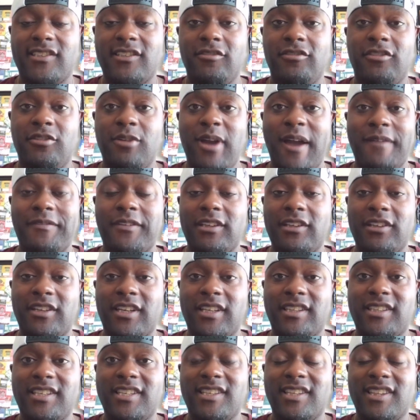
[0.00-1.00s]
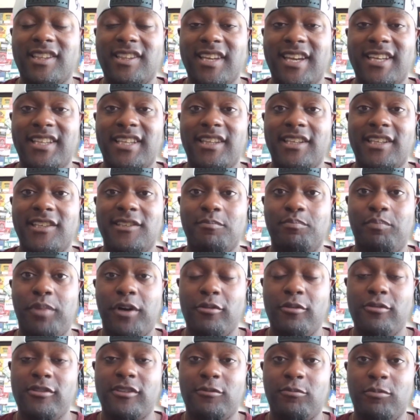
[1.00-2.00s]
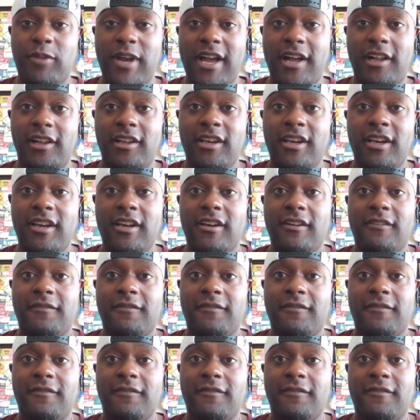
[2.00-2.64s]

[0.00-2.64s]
you do have to look at this and think that this bodes well